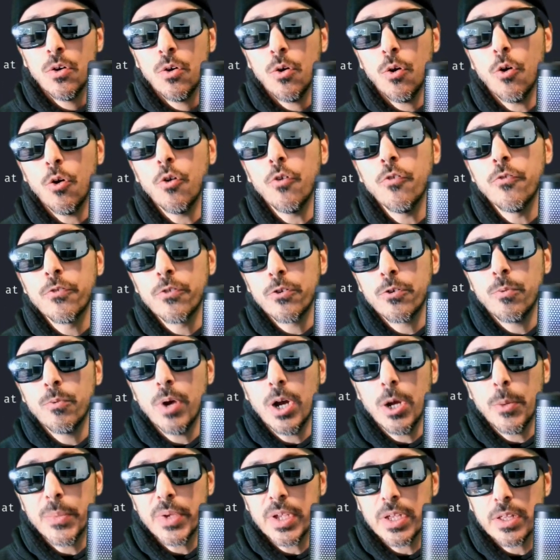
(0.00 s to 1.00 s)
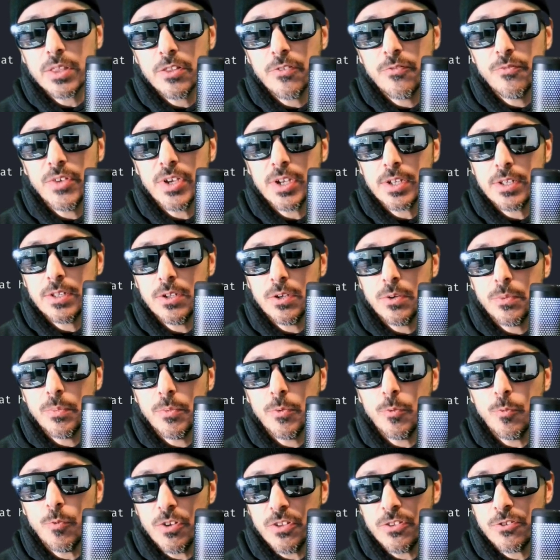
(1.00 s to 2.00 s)
overwhelming the victim
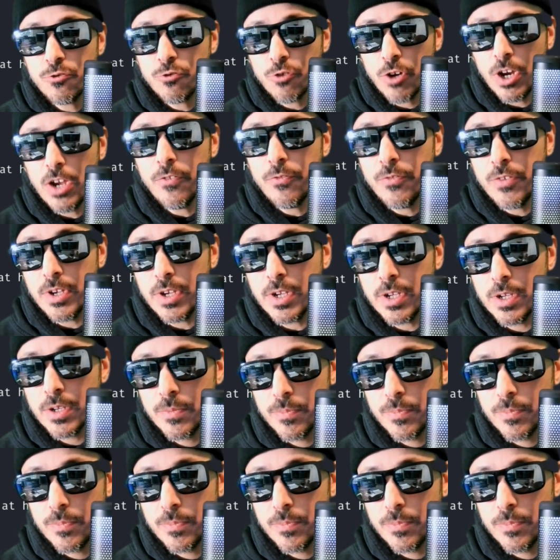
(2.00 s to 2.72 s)
with traffic.